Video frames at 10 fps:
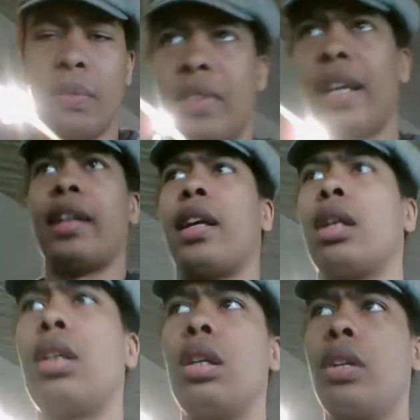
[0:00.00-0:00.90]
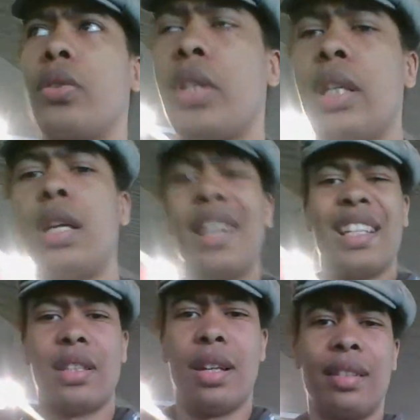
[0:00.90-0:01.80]
thinking. You see,
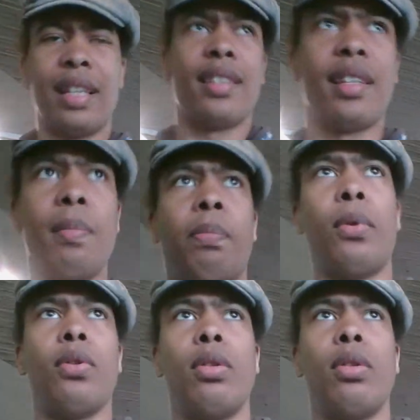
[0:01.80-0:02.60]
it's not that simple